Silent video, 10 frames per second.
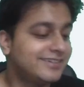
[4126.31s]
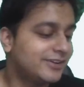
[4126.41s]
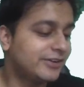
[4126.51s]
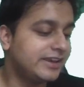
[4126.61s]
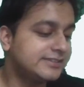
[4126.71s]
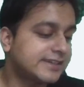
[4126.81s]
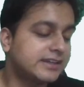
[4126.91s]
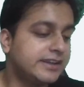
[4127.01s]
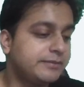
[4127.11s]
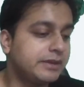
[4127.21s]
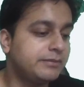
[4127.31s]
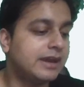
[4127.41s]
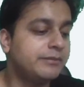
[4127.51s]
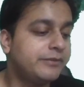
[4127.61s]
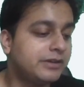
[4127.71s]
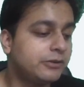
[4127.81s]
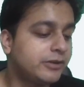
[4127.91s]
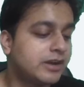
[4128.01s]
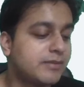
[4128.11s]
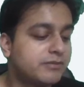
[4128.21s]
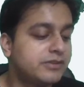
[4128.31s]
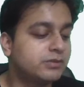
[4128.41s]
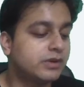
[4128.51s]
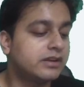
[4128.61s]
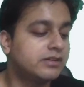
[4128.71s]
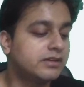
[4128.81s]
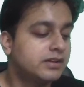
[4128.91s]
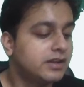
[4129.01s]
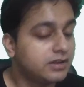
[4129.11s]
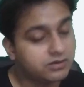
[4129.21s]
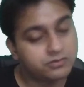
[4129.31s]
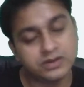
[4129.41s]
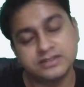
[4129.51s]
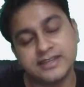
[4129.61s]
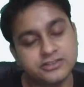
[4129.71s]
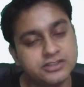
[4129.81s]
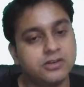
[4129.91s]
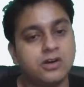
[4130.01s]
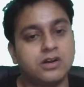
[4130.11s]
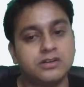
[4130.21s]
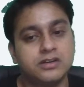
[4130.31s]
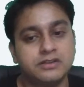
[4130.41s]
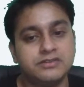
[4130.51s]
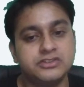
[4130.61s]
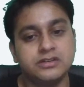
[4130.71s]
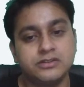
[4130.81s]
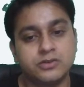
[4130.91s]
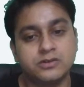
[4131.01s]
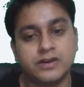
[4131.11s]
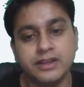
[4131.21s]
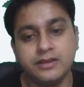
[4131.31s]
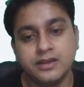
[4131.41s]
Okay, Saturday maybe I'm going to come up with one session on revision. Don't worry.